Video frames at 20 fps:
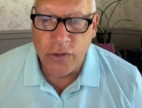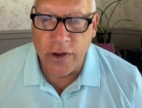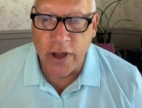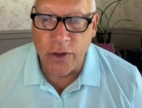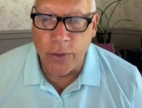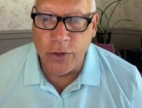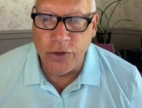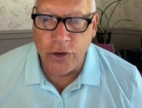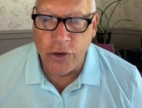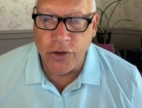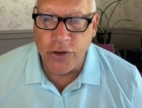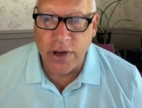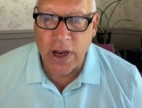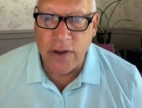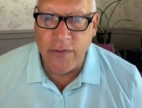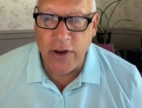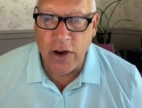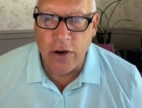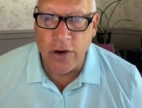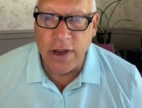So in other words, you
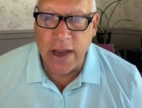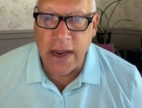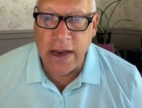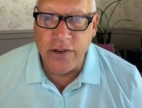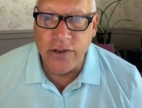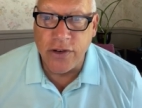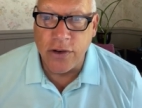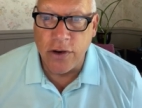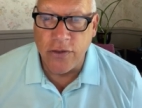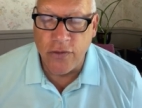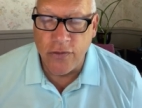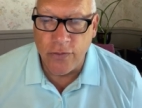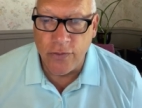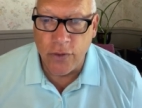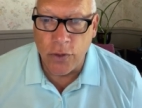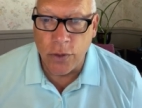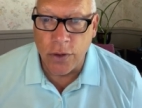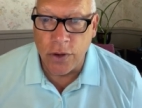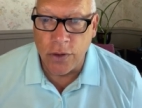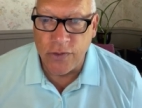should have irrigation or,
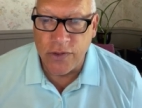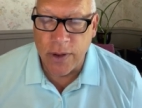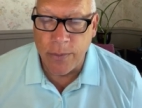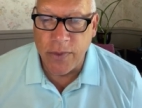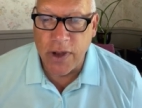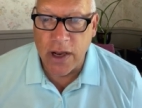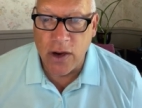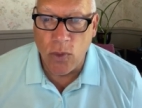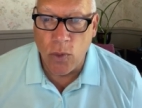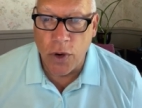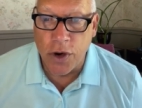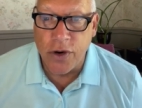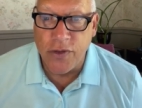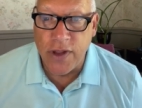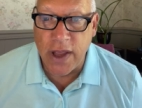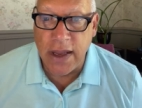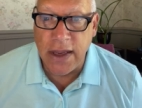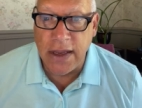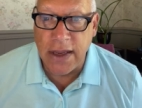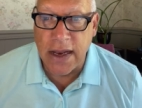or some kind of
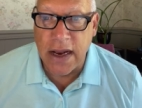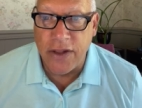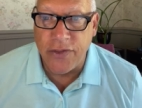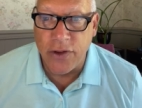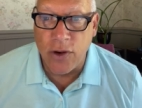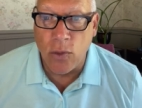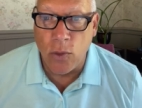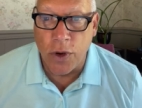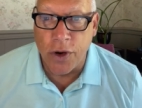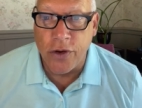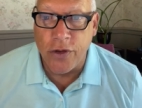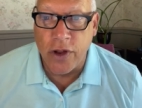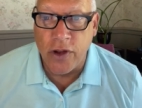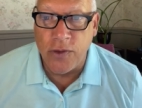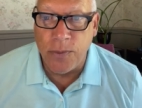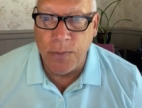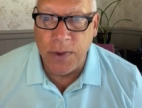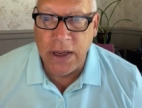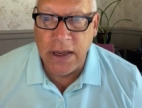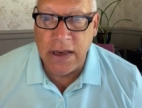water that you can get out there and water
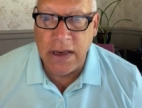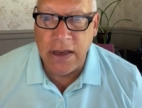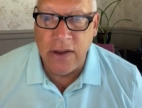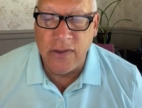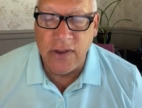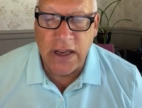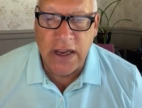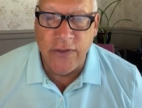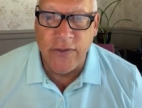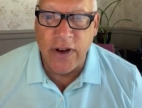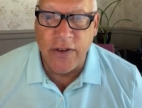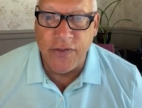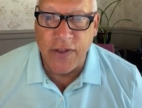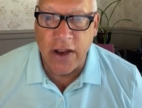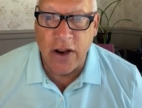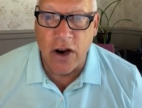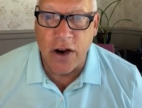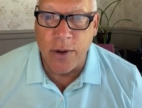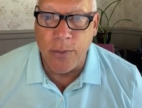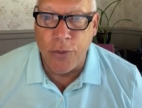those peonies. Even if
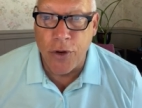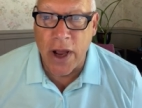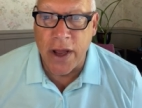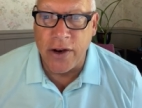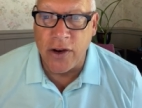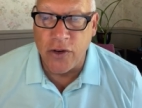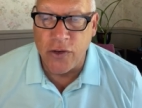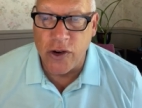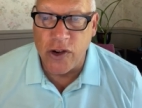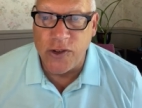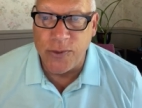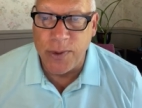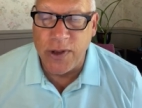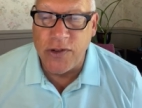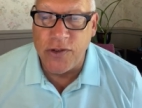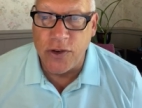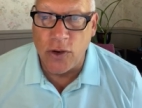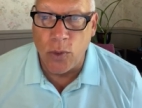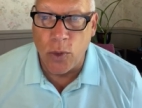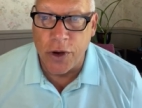they are brown and
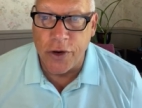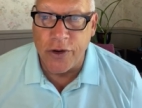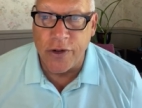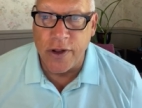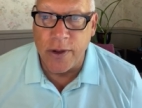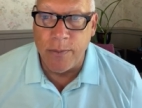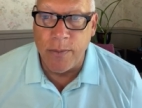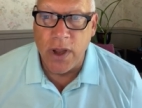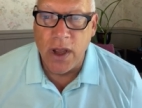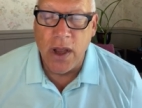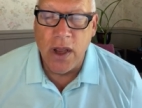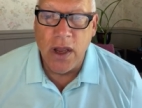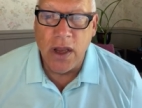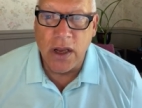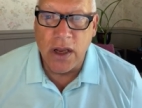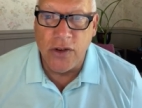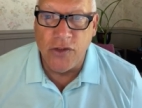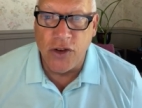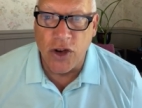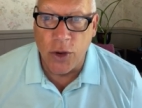crispy, still water them
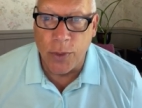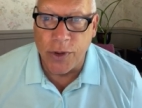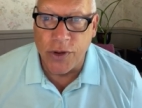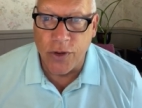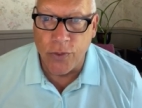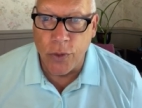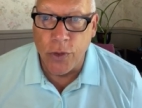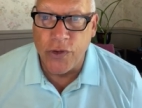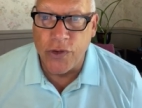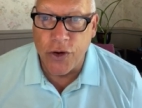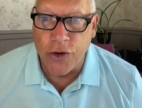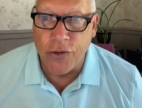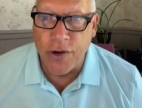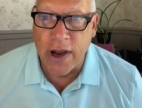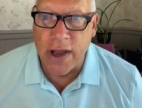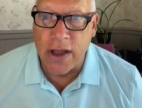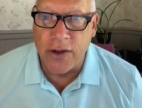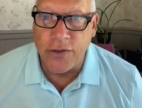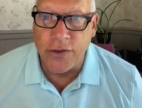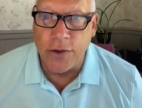because you don't want the roots to
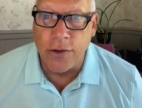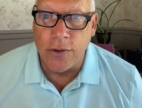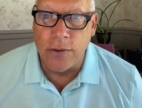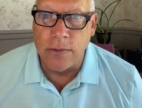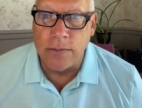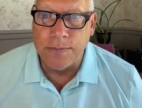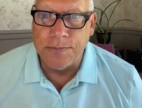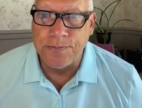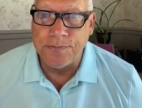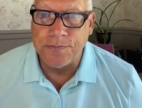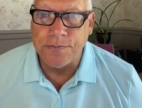dry out too.